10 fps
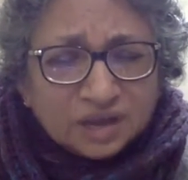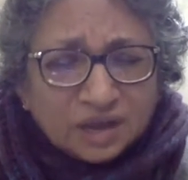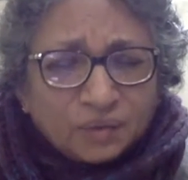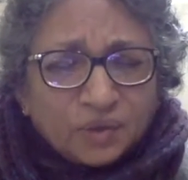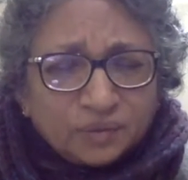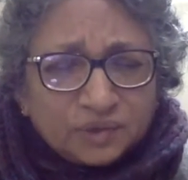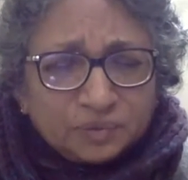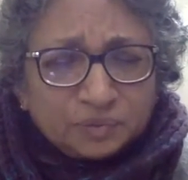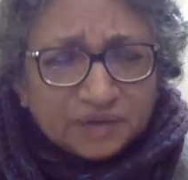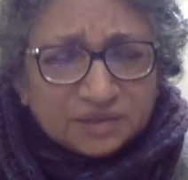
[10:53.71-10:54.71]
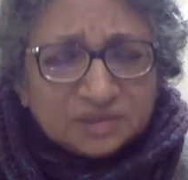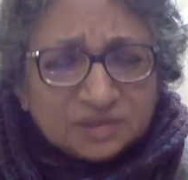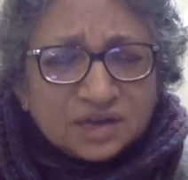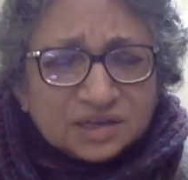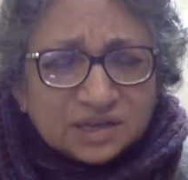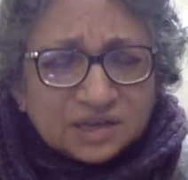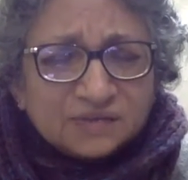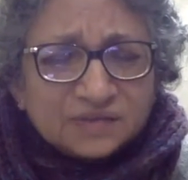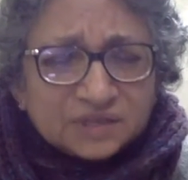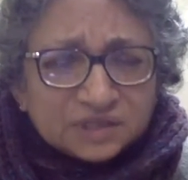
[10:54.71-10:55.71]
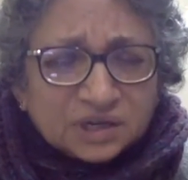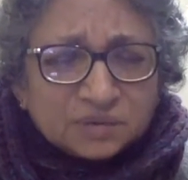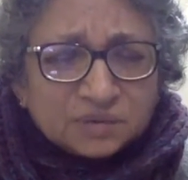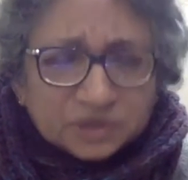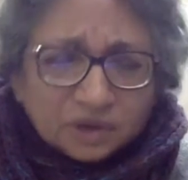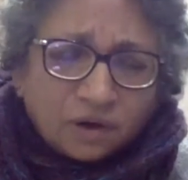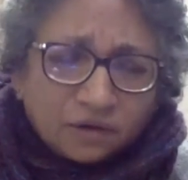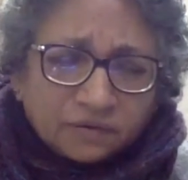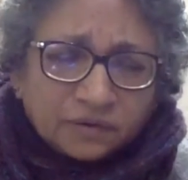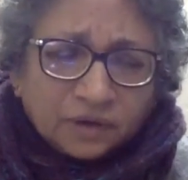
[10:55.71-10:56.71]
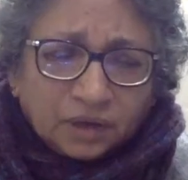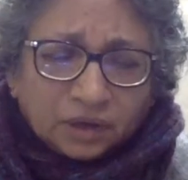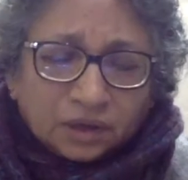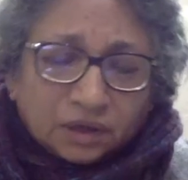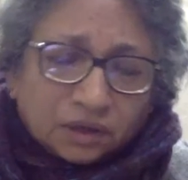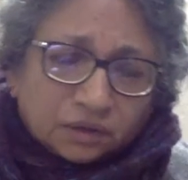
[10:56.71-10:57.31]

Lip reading: where we present ourselves in terms of uh,